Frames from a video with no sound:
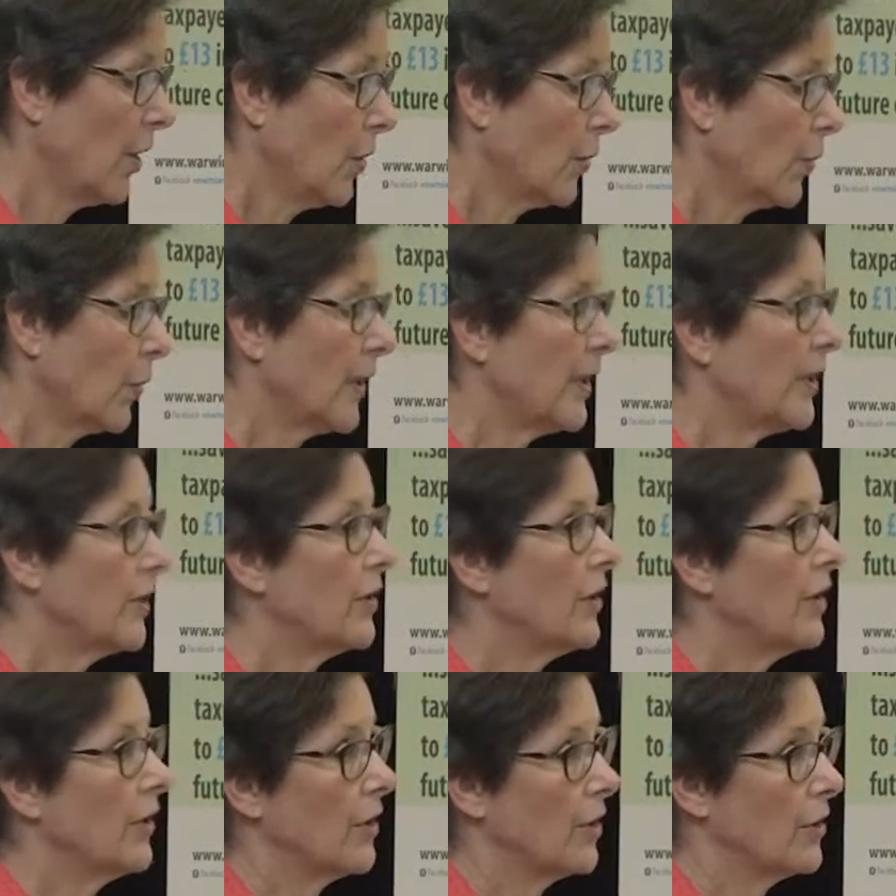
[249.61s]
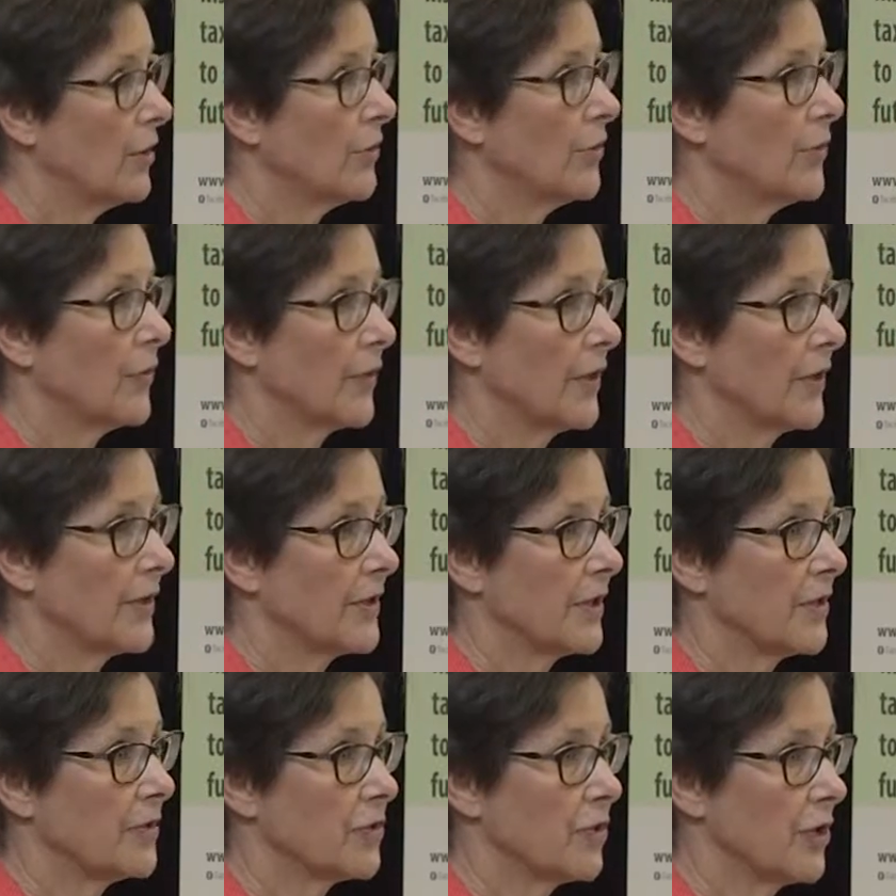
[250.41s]
We know
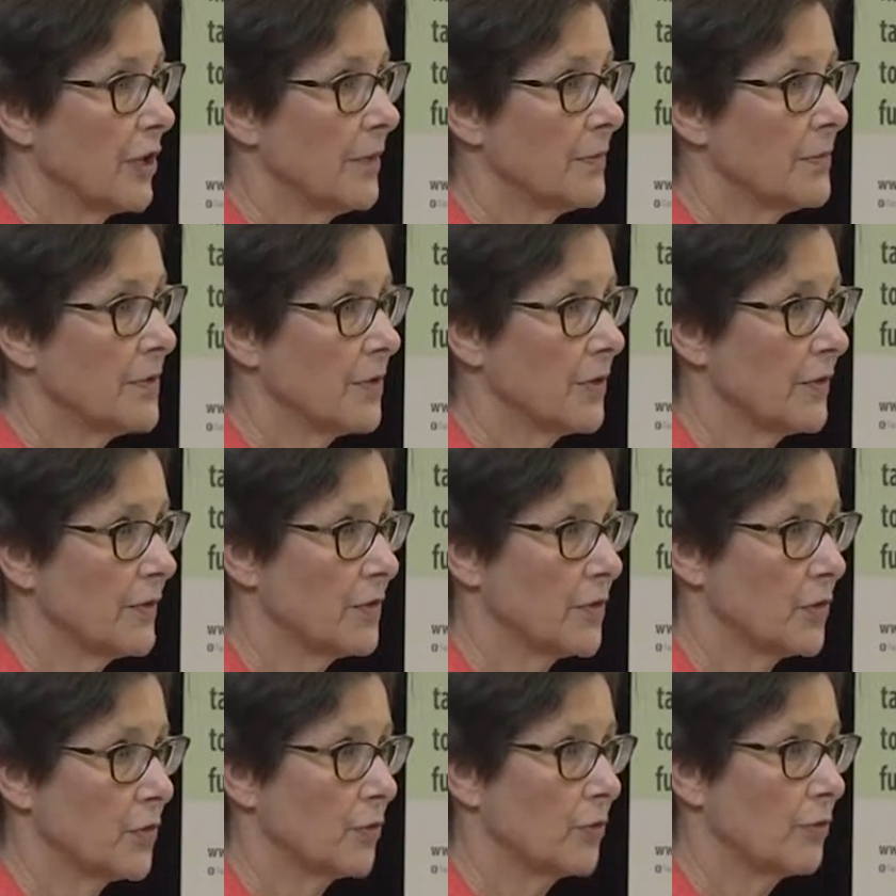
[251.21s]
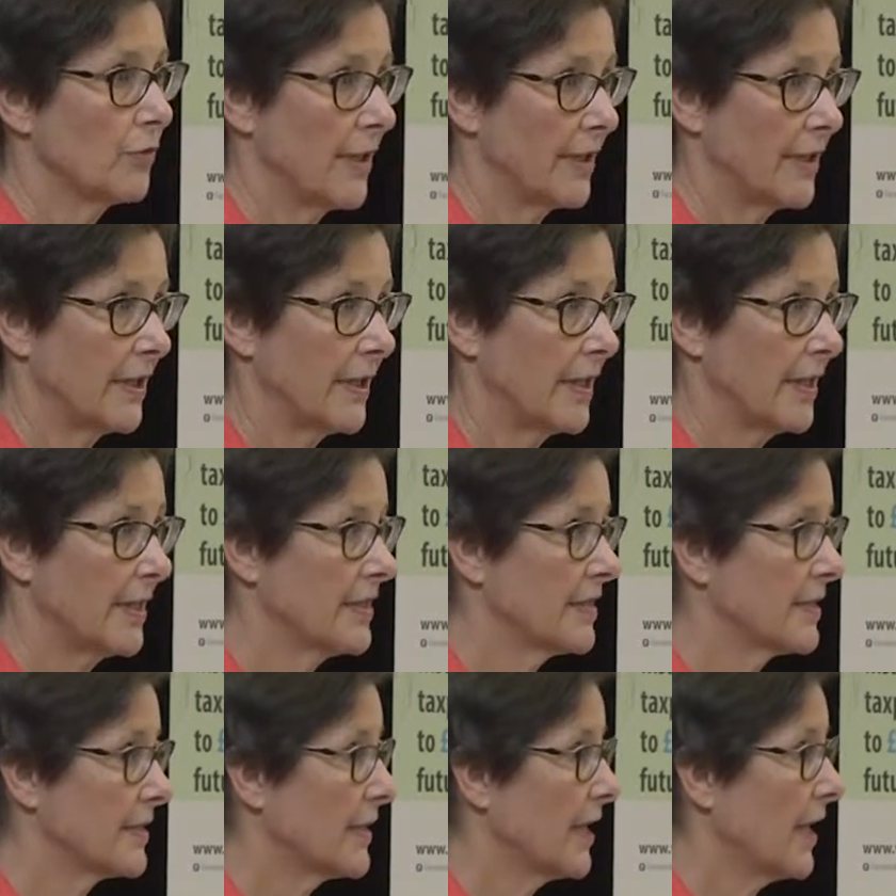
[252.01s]
that in terms of school
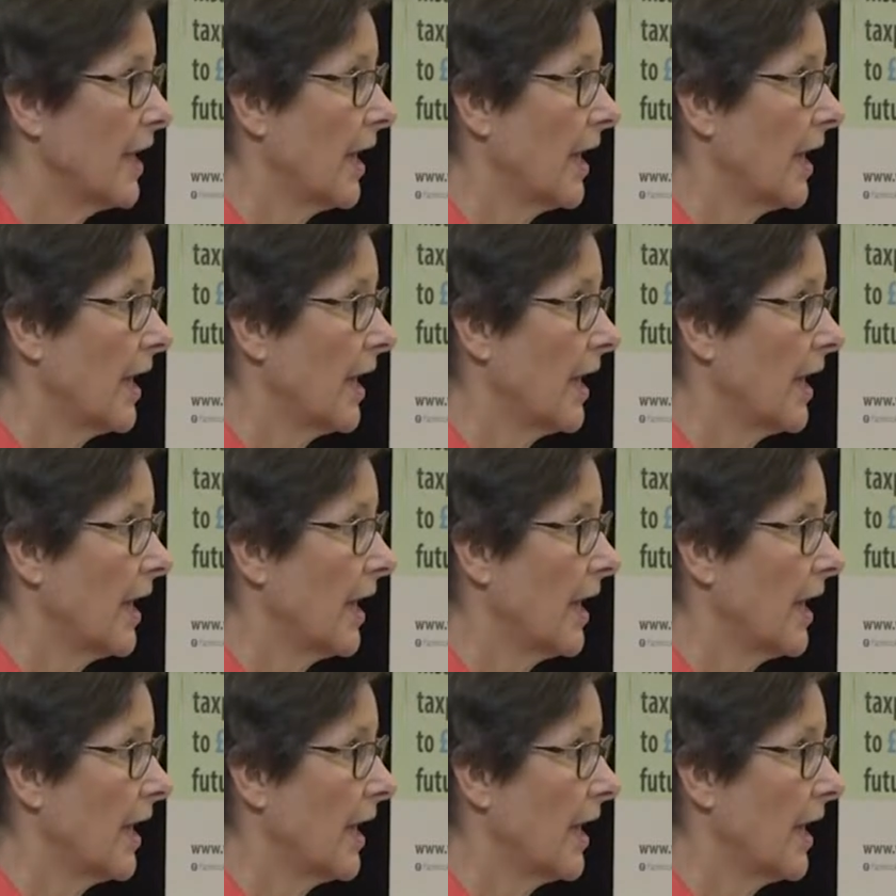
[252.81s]
readiness,